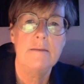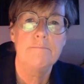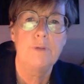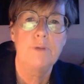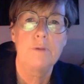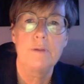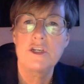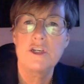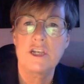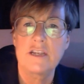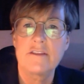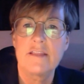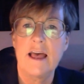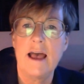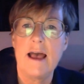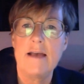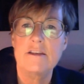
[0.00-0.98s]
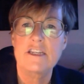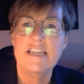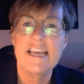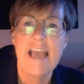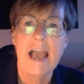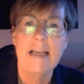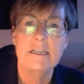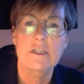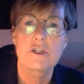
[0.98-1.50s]
publishing their
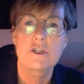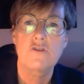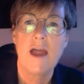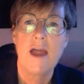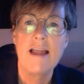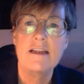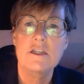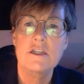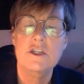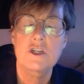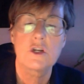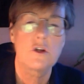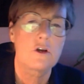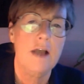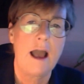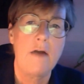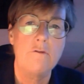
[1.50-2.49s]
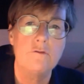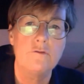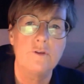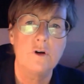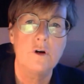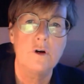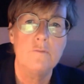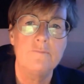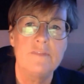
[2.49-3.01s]
CX trends to look out
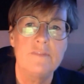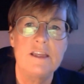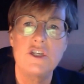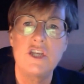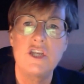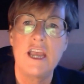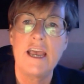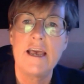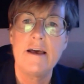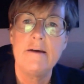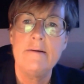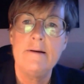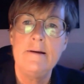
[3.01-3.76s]
for this year.